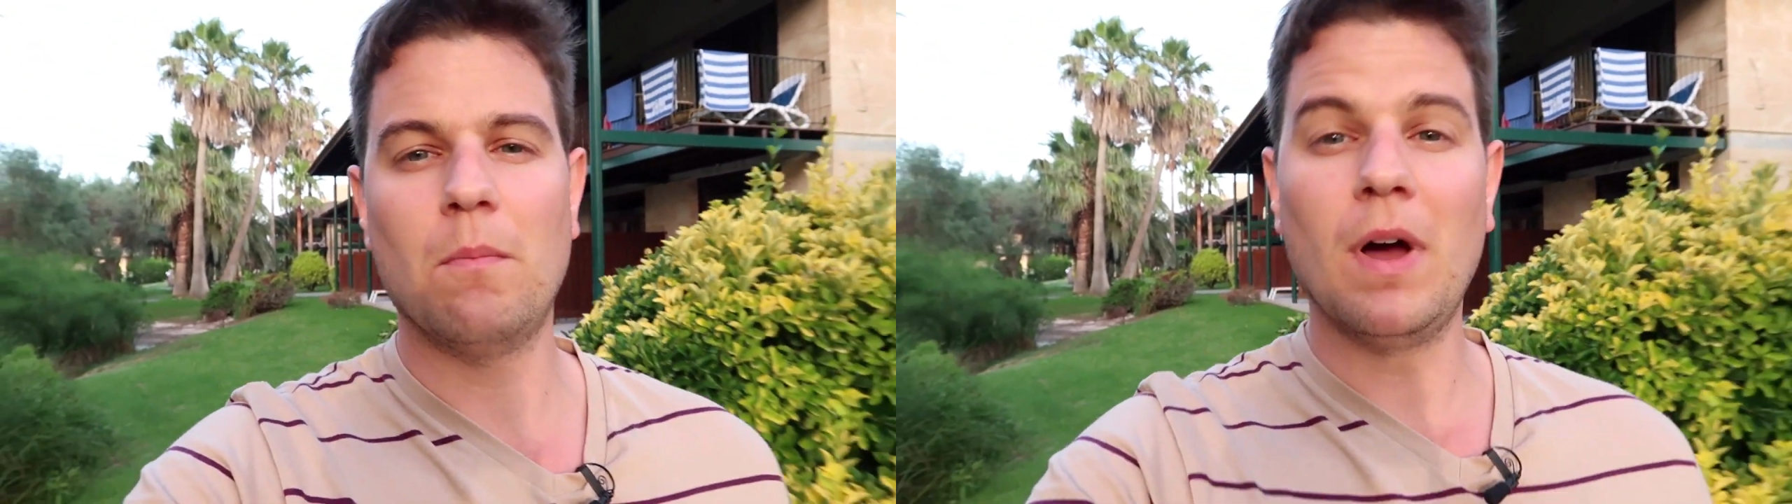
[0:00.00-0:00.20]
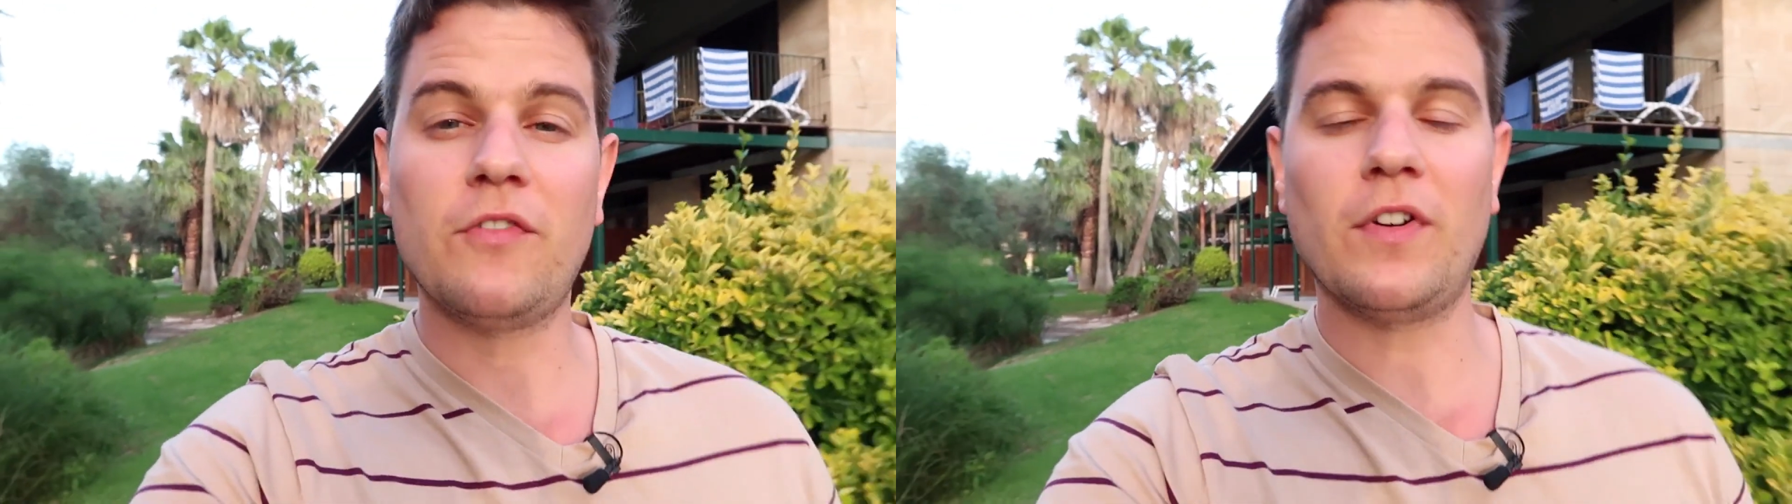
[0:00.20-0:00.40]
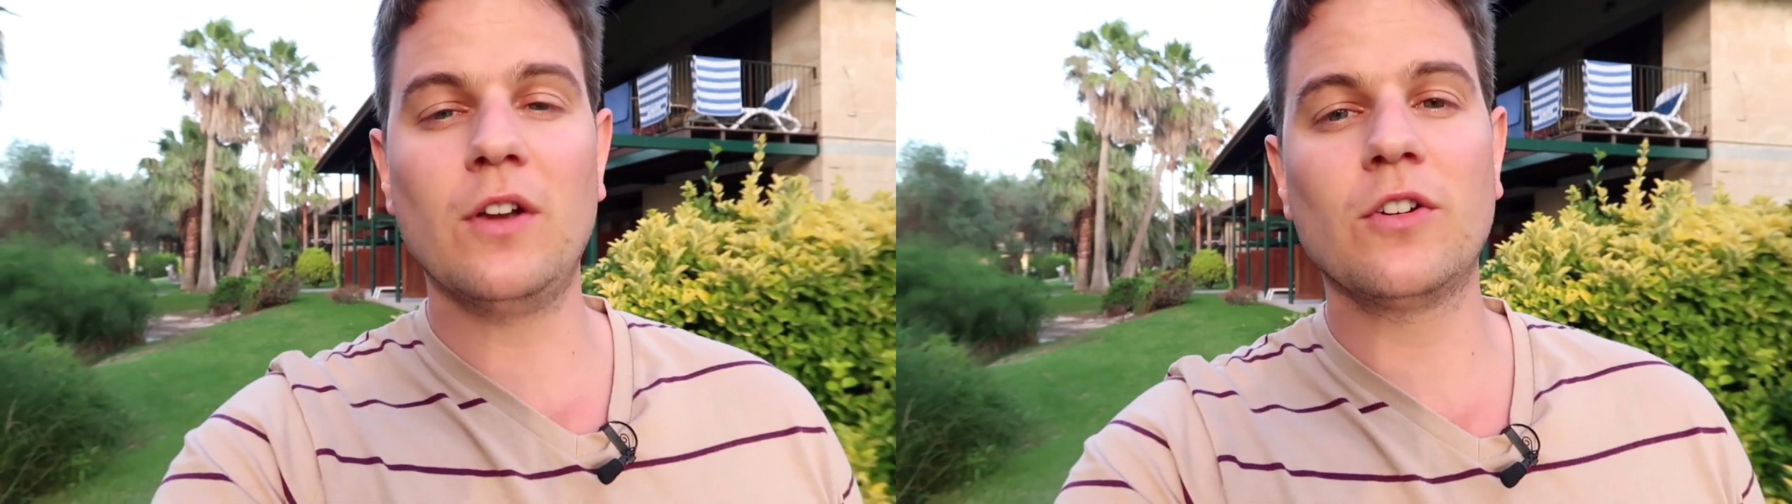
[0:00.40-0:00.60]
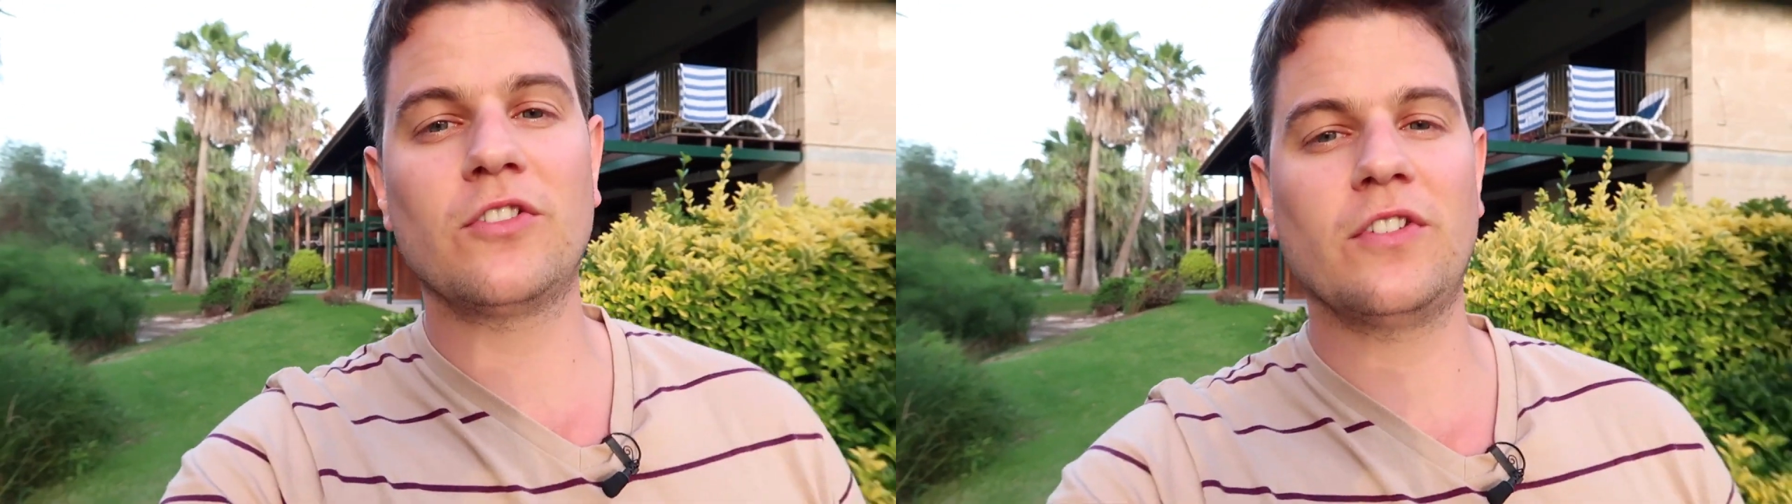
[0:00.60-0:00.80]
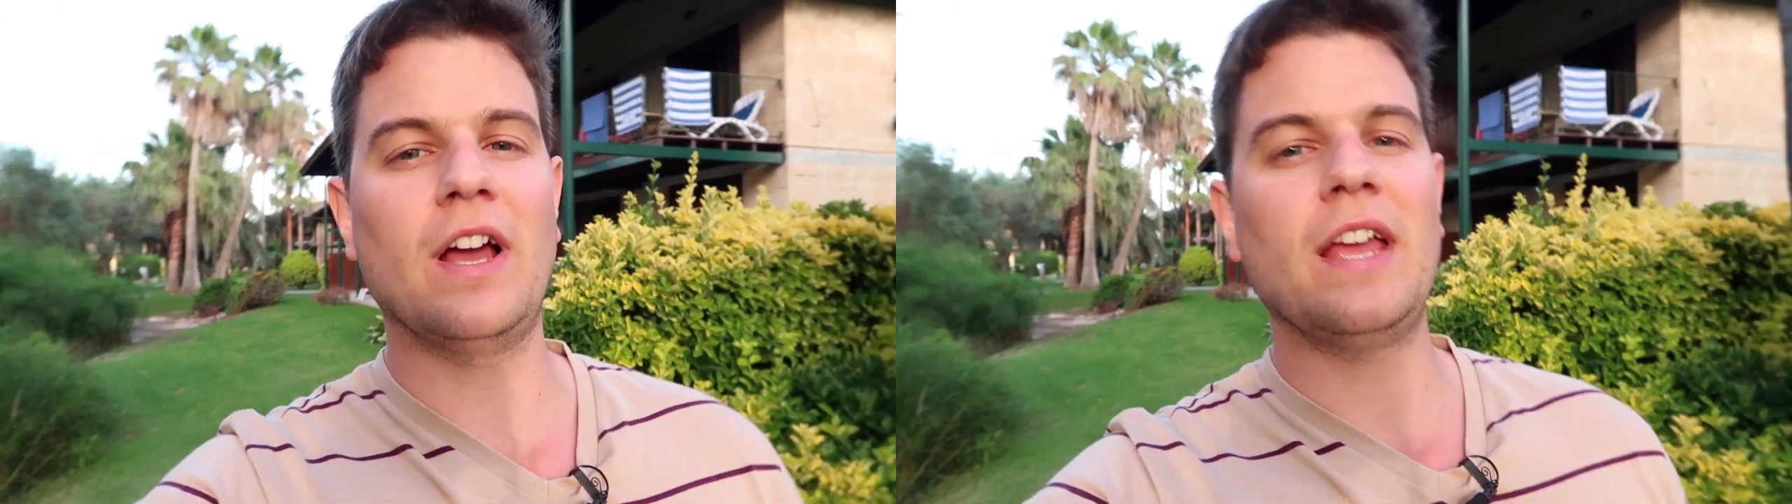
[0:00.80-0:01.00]
my friend
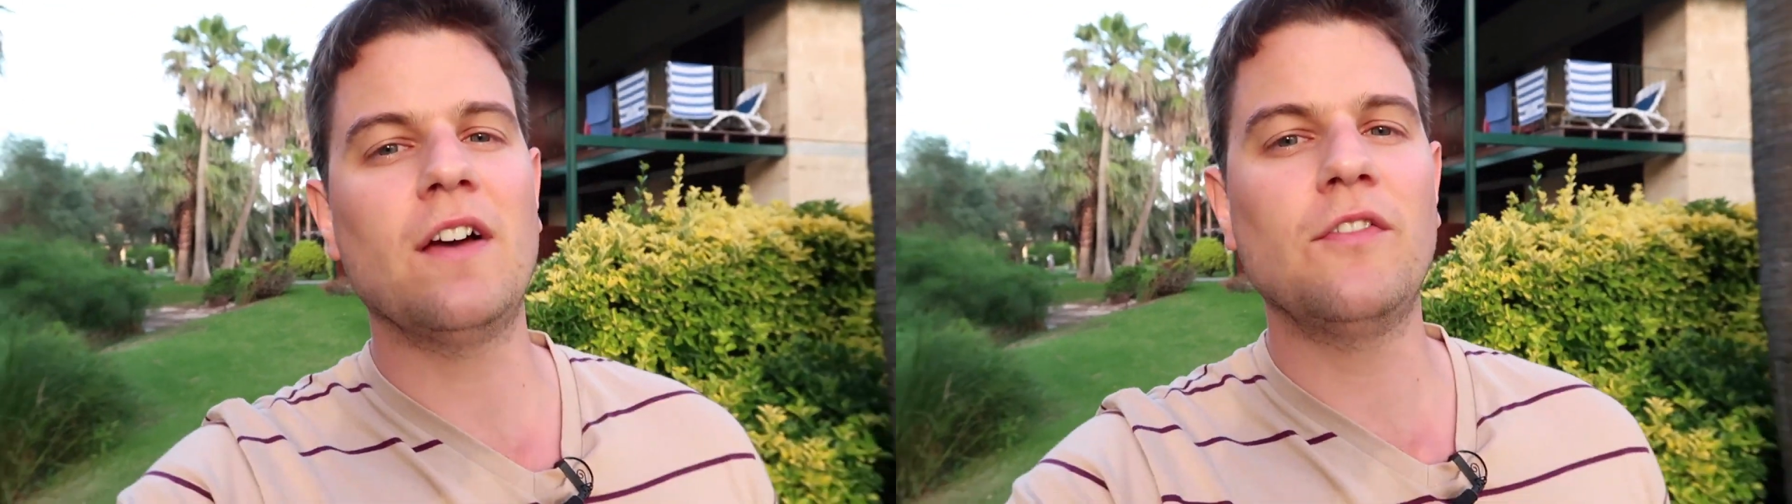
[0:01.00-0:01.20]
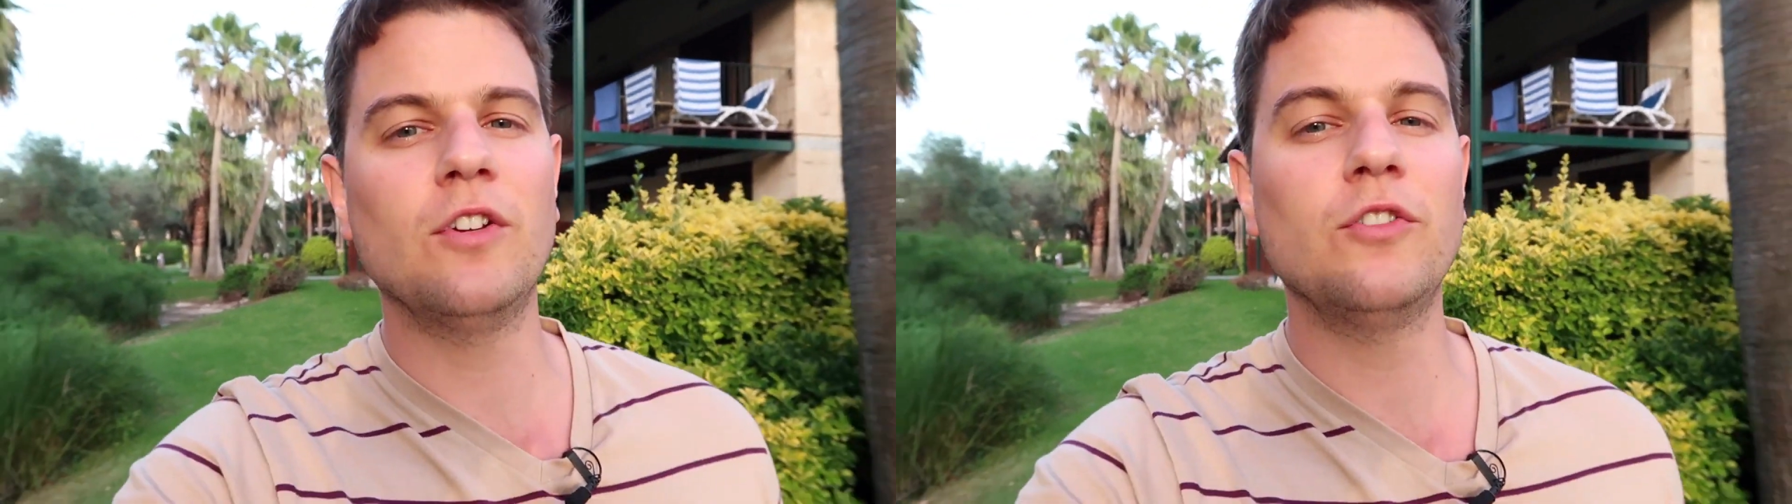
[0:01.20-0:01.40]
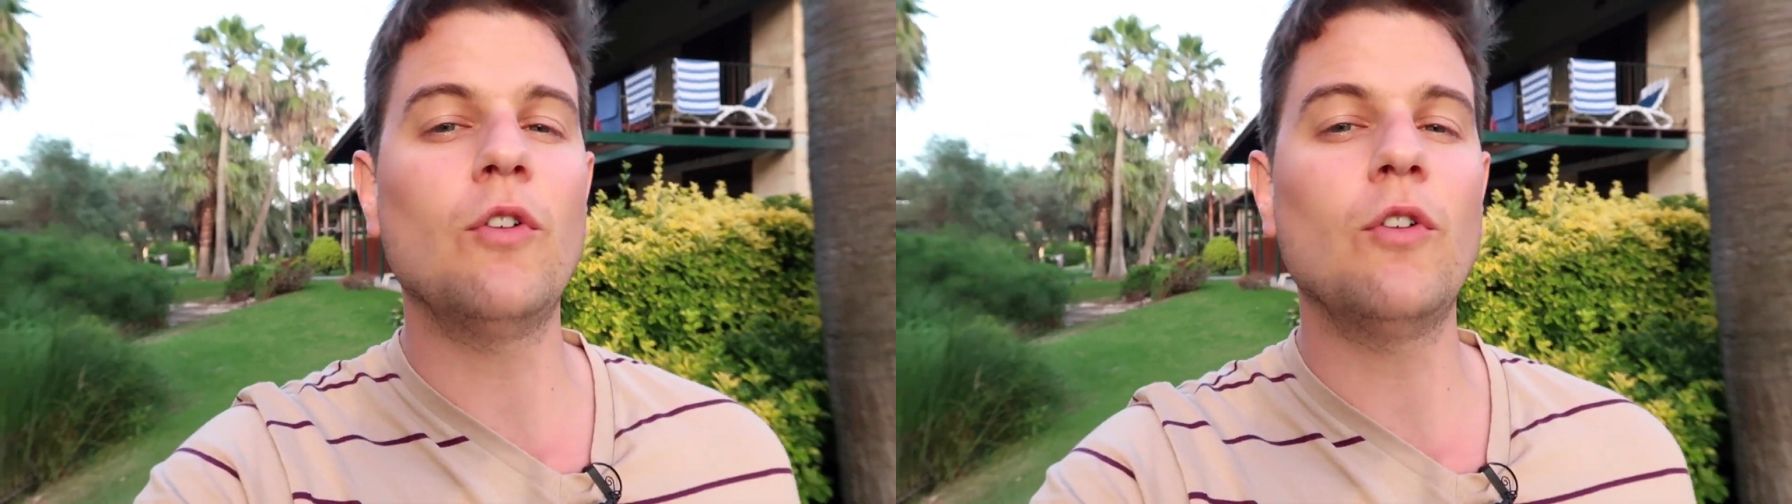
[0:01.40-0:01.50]
Lucas and I have learned